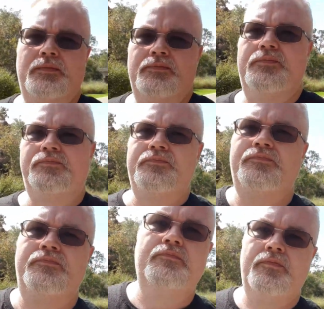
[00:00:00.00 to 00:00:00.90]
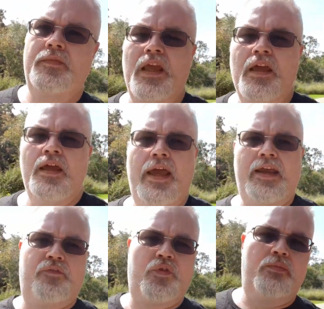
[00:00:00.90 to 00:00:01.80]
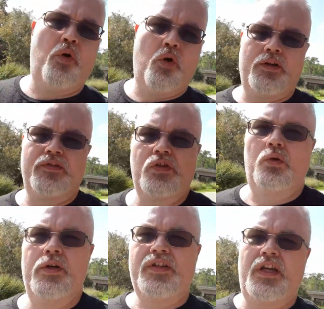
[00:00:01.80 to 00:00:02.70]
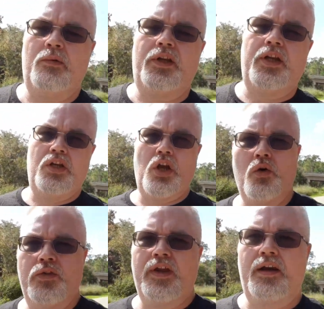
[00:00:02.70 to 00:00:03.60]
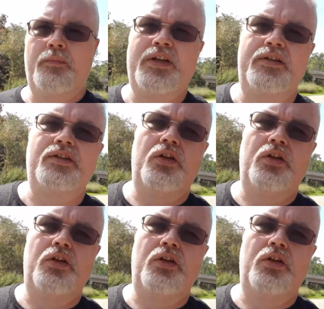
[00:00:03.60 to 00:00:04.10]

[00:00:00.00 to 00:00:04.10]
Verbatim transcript: uh, a free port of sorts. Anyone can go there, but you